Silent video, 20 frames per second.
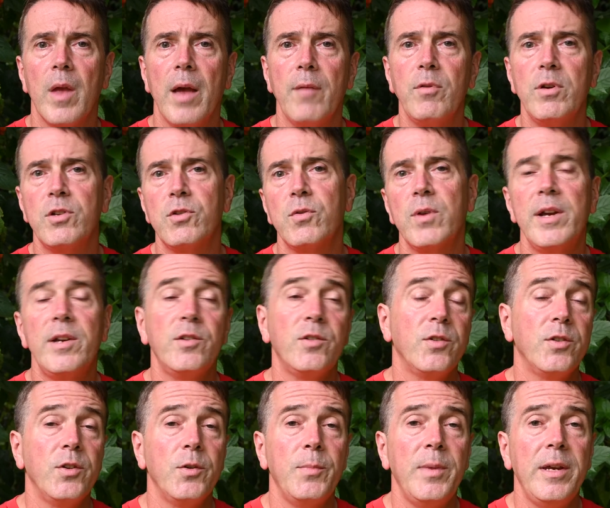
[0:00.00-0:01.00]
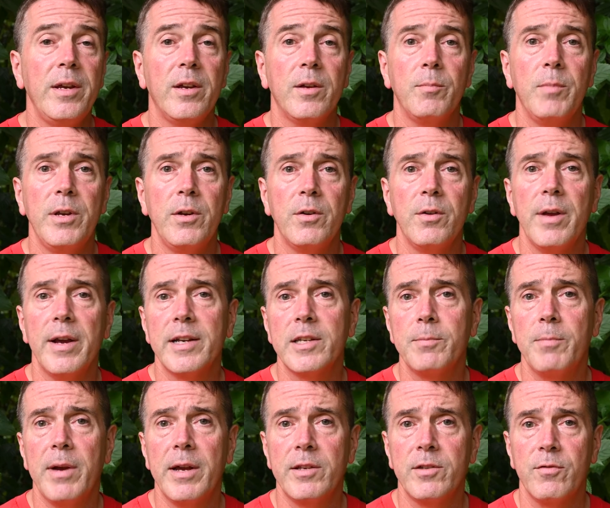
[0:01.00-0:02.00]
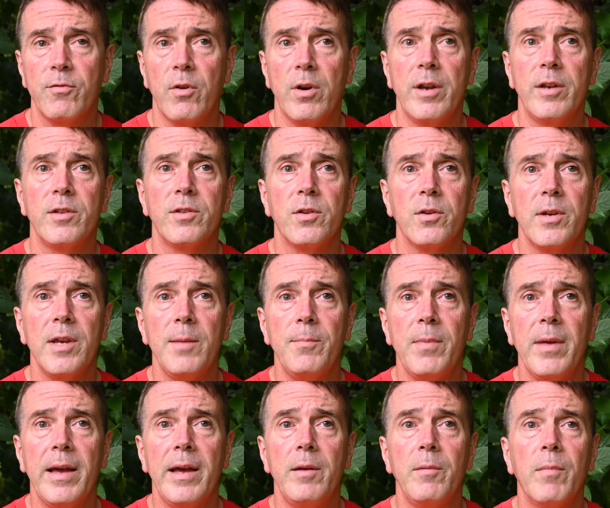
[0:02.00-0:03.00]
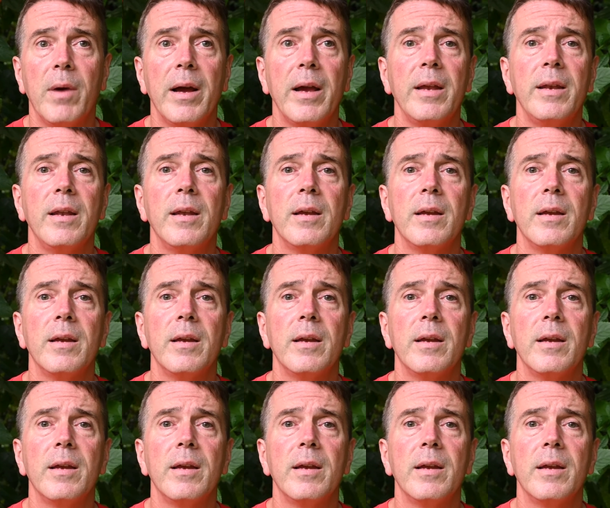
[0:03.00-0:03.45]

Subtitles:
Every stranger you meet could be your next best friend, so keep that in mind.